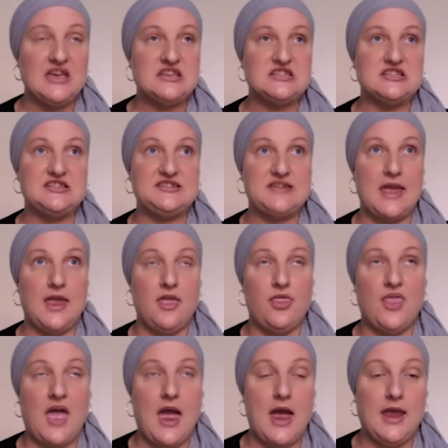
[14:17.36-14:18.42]
to say
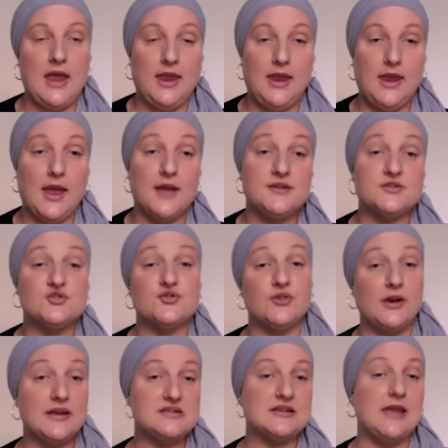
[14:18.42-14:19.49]
that he had
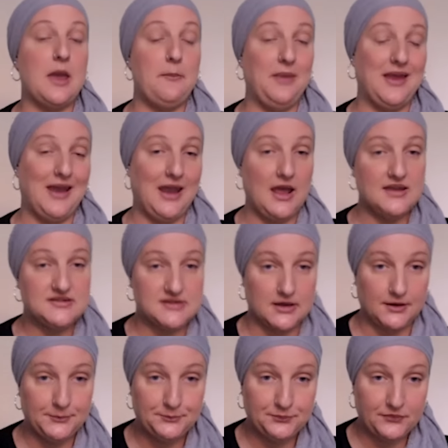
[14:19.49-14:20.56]
tried to get me a
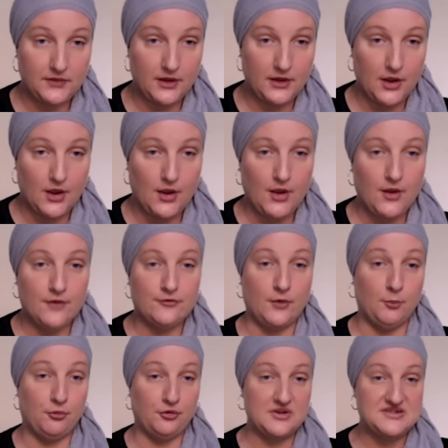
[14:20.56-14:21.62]
letter
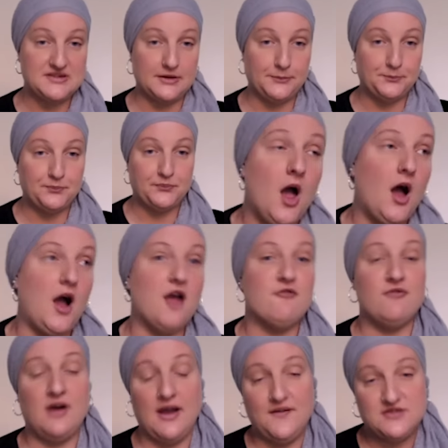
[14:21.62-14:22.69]
from prison. I
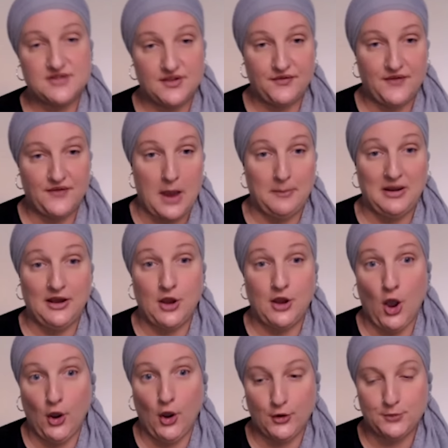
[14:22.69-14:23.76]
arrived at the family
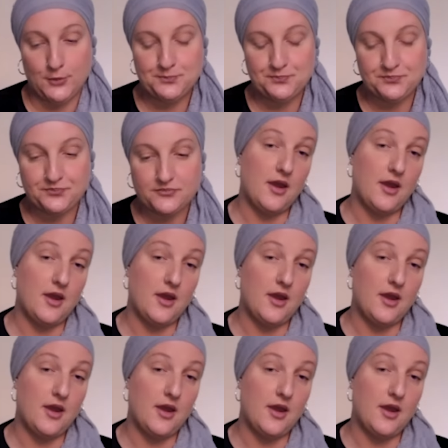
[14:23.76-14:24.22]
home.